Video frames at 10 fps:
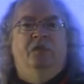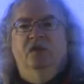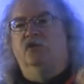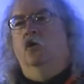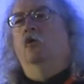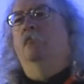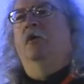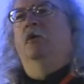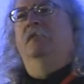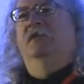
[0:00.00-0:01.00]
the sole
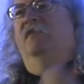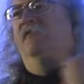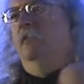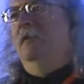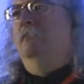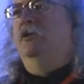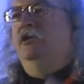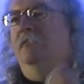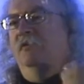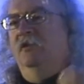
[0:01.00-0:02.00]
purpose of their
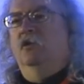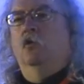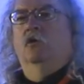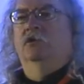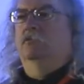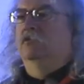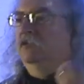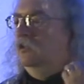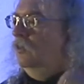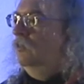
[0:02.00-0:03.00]
membership in the course was
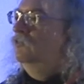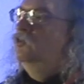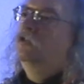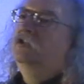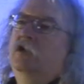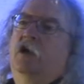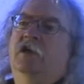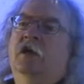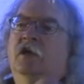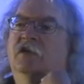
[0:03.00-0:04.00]
to call George and
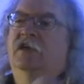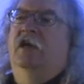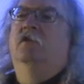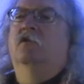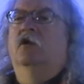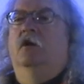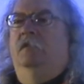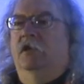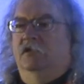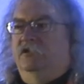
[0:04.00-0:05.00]
I
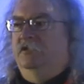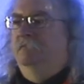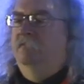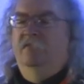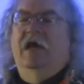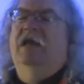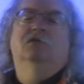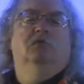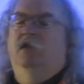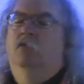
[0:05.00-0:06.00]
techno-communists.
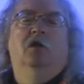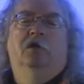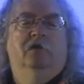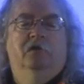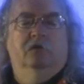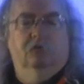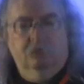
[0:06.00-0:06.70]
That's what they wanted to do.